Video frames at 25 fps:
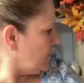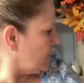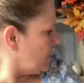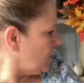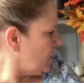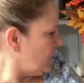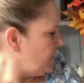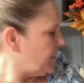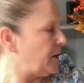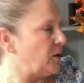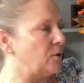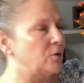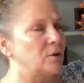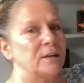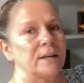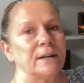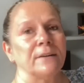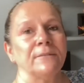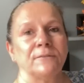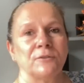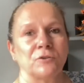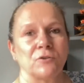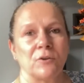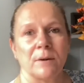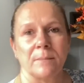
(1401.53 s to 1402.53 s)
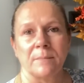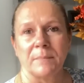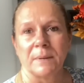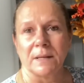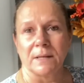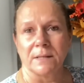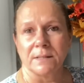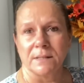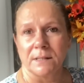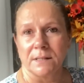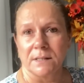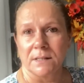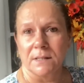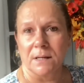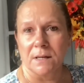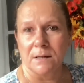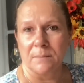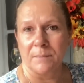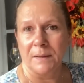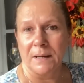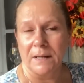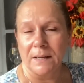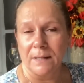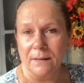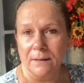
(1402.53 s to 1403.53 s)
to be looking after it because it's going to
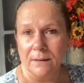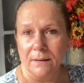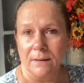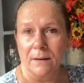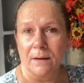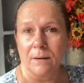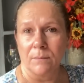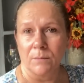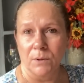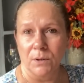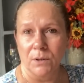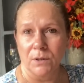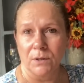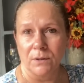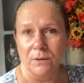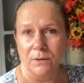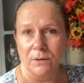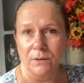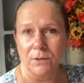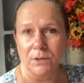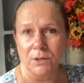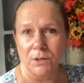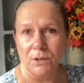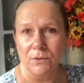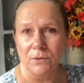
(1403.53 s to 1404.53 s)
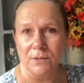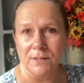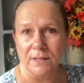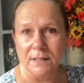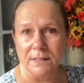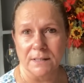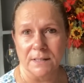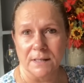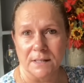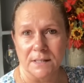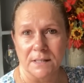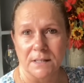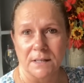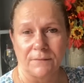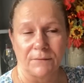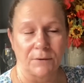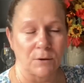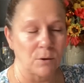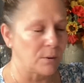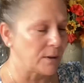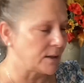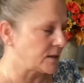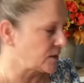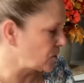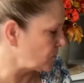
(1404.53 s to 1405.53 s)
be, I'm going to use that settee for
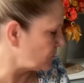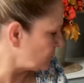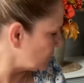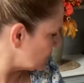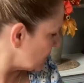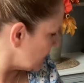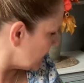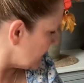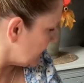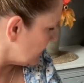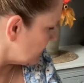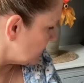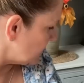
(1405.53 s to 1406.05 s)
quite some time.